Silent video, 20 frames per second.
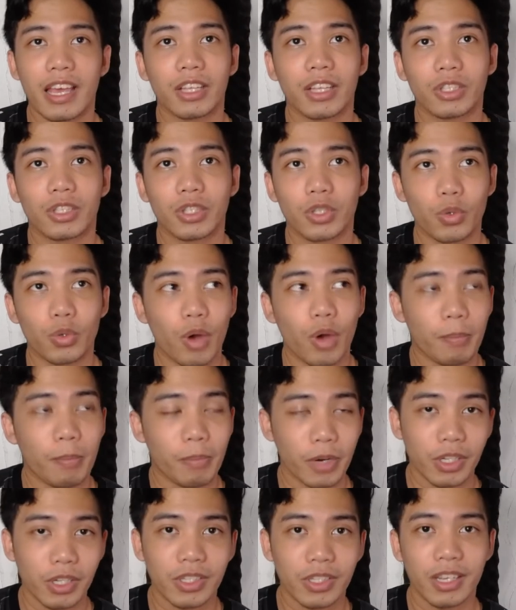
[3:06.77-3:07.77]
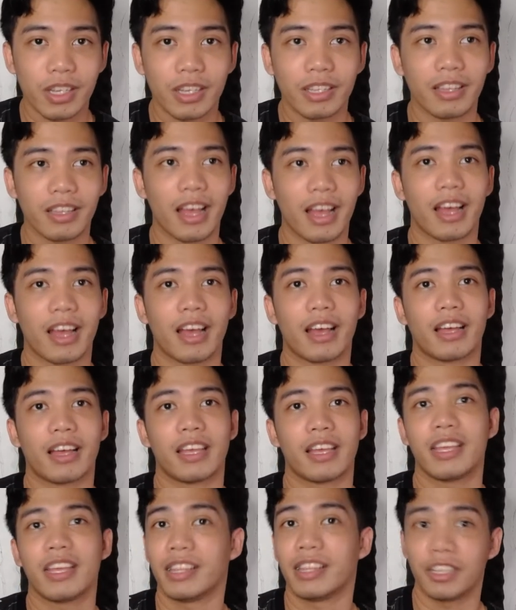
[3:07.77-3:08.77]
to a person na
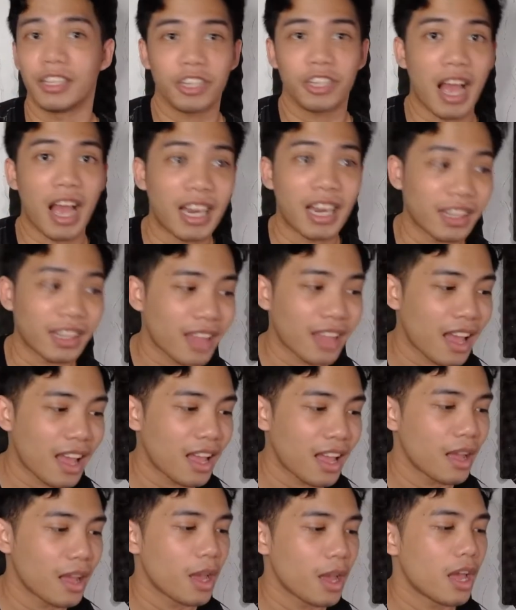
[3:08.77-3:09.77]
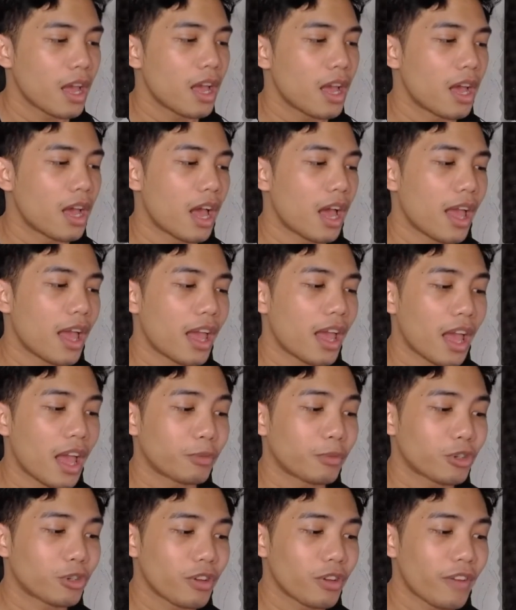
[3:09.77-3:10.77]
hindi siya halata. I'm
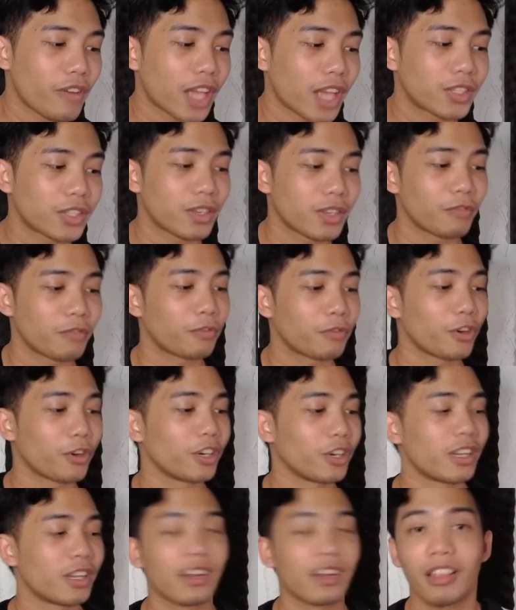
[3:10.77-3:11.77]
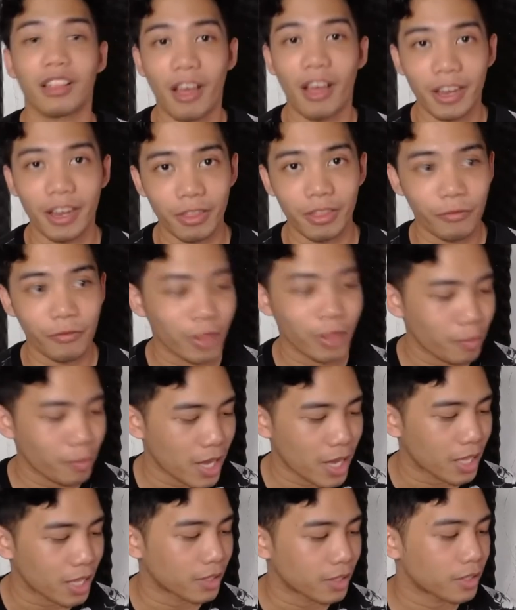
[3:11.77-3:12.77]
sure you guys have heard it a lot in the
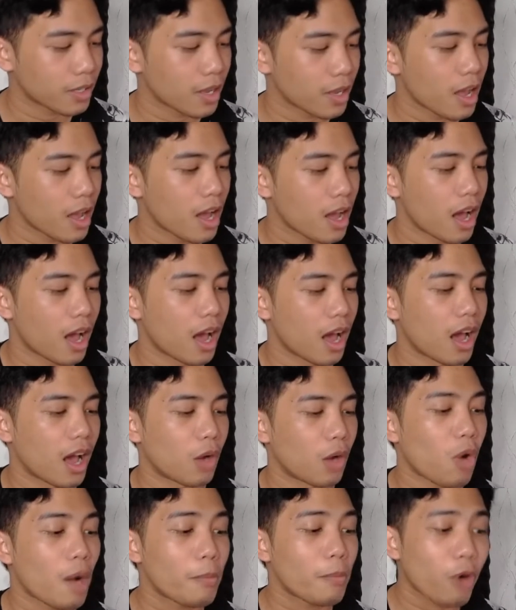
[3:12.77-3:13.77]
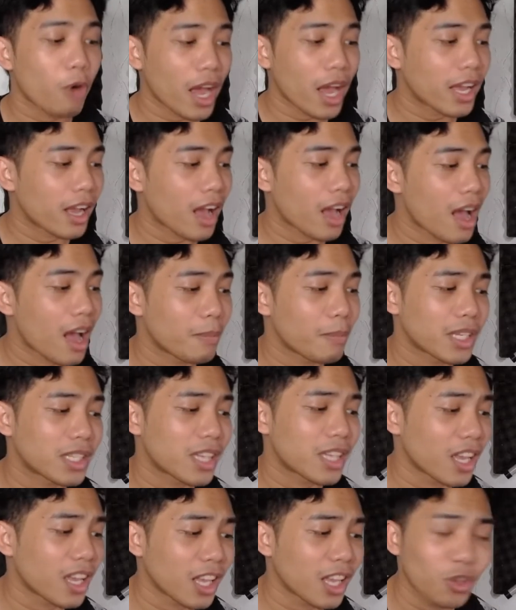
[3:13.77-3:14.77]
Philippines. Gwapo kay ka,
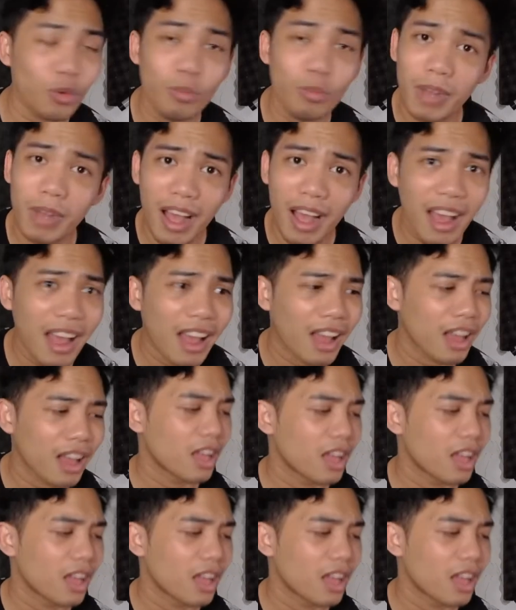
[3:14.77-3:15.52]
masking itom ka.